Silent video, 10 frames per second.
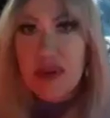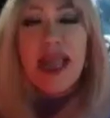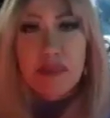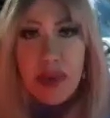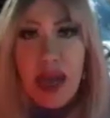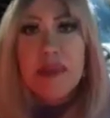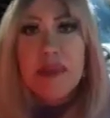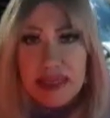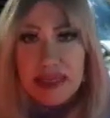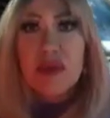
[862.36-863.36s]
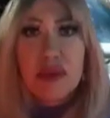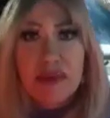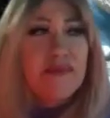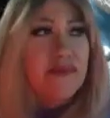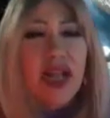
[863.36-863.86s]
through and poppy seed through
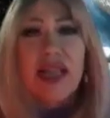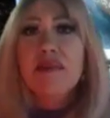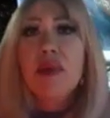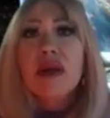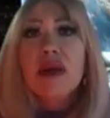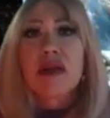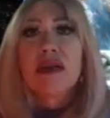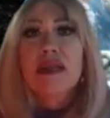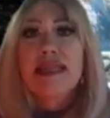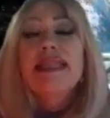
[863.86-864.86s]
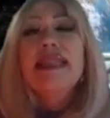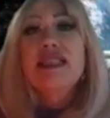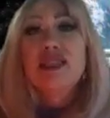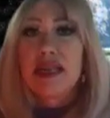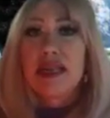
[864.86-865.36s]
the fucking border. And then they
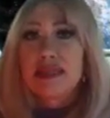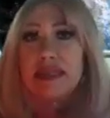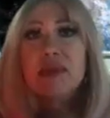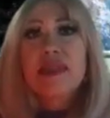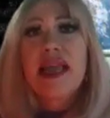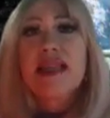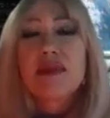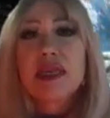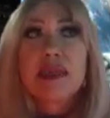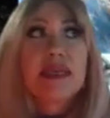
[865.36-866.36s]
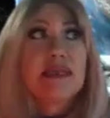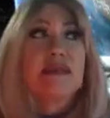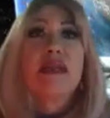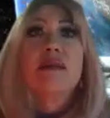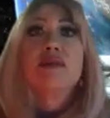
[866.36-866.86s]
shot us up with the anthrax because
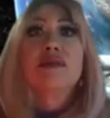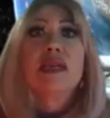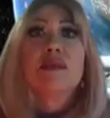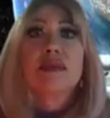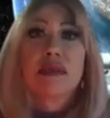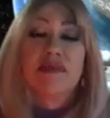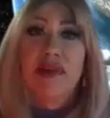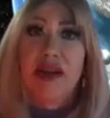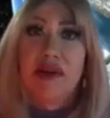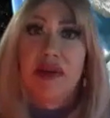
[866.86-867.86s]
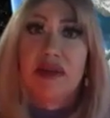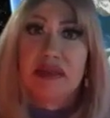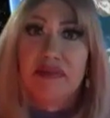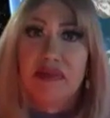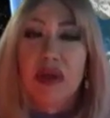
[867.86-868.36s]
Saddam Hussein was going to fire on
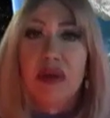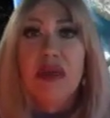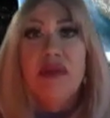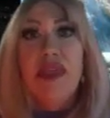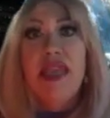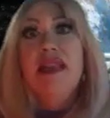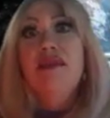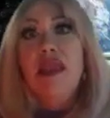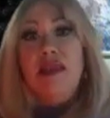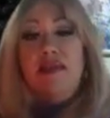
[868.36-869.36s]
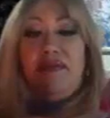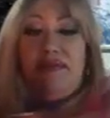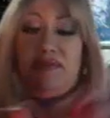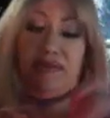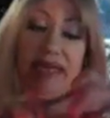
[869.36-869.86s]
us if, you know, they didn't
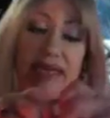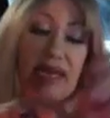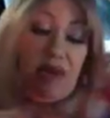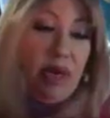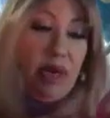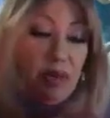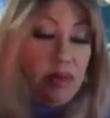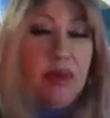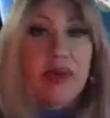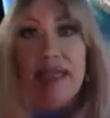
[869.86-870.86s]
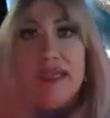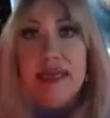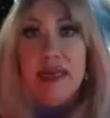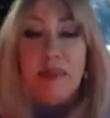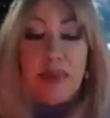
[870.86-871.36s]
find out where we were. They
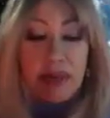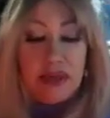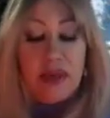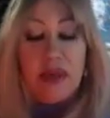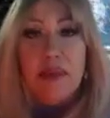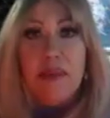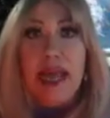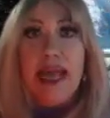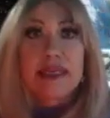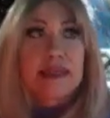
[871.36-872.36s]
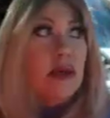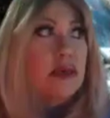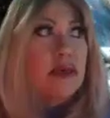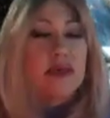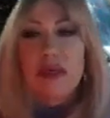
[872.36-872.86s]
lit up our, you know, our backs. Oh
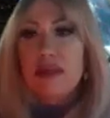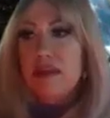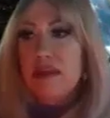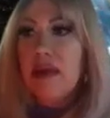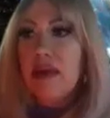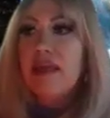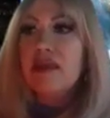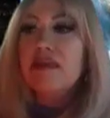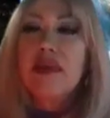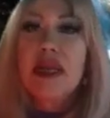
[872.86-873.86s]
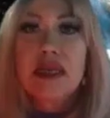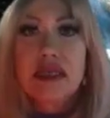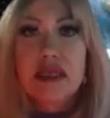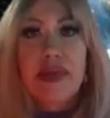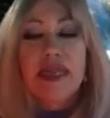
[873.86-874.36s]
no, there's Veronica,
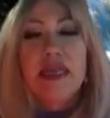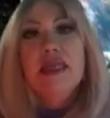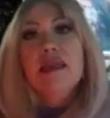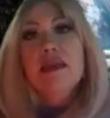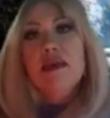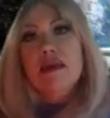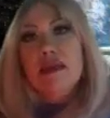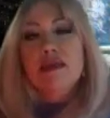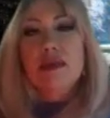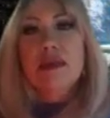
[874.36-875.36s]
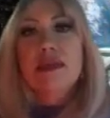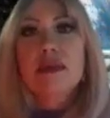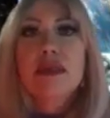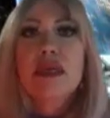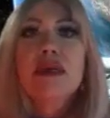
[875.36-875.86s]
she's fine. Or there's so and
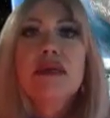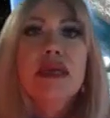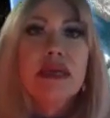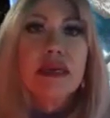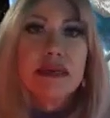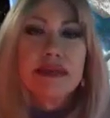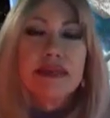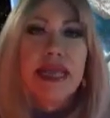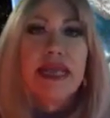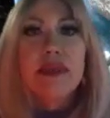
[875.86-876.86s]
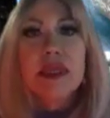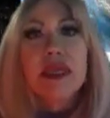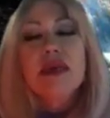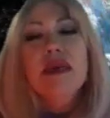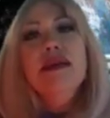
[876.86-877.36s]
so, you know, or damn,
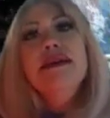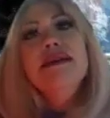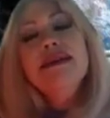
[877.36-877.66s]
you know.